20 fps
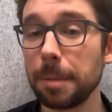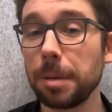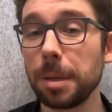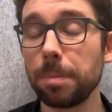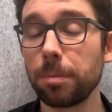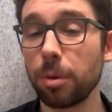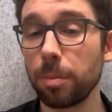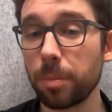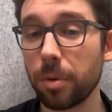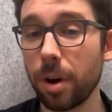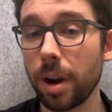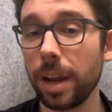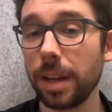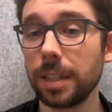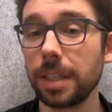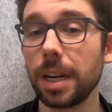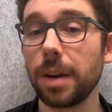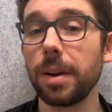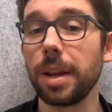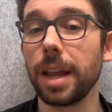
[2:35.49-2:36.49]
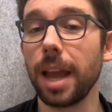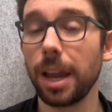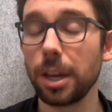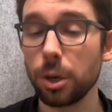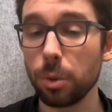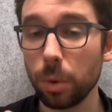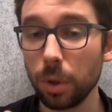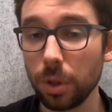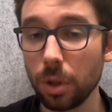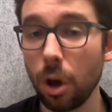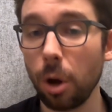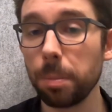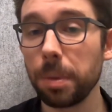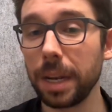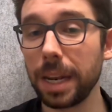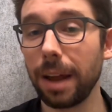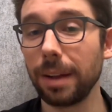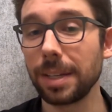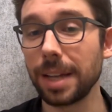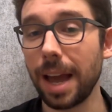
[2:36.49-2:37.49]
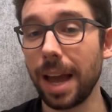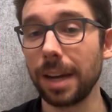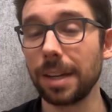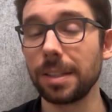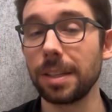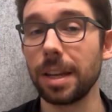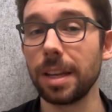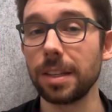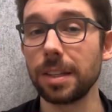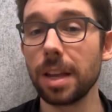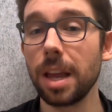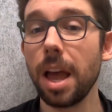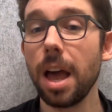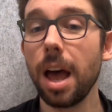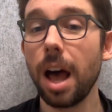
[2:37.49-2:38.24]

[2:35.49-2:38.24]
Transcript: be proprietary and you will not be allowed to access